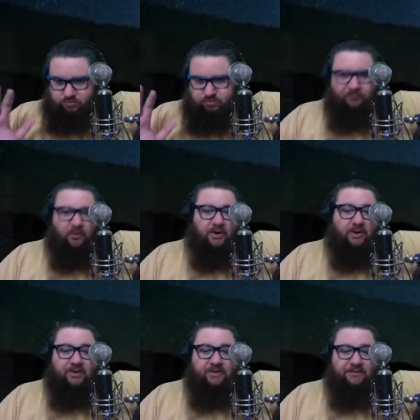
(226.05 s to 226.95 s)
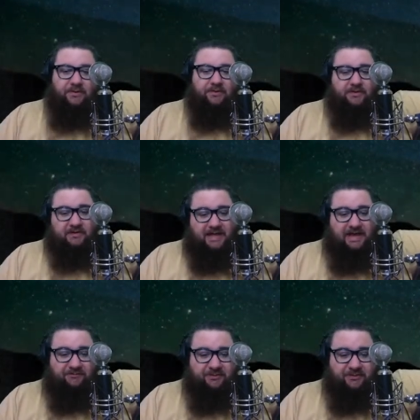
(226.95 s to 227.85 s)
before I go any further,
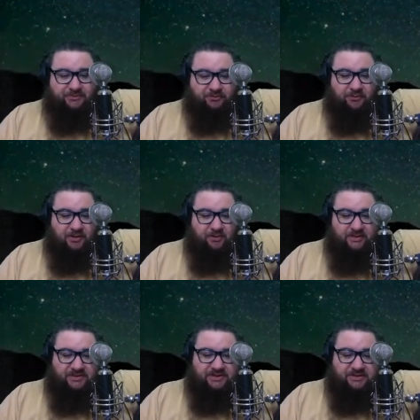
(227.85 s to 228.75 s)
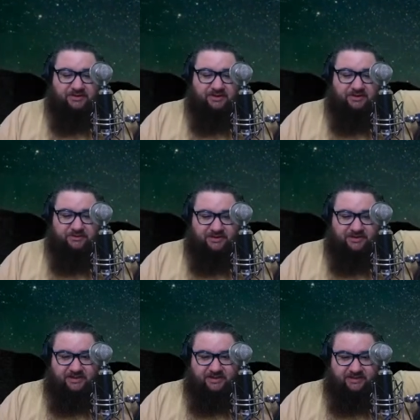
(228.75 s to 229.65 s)
live from the Screwball Whiskey Studios,
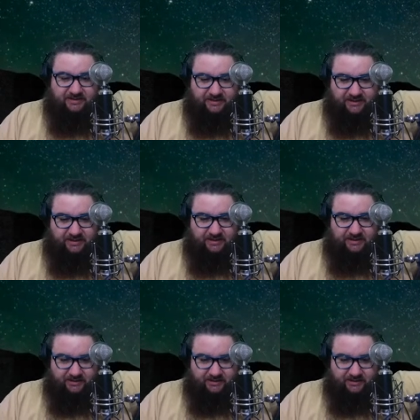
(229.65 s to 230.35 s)
indeed.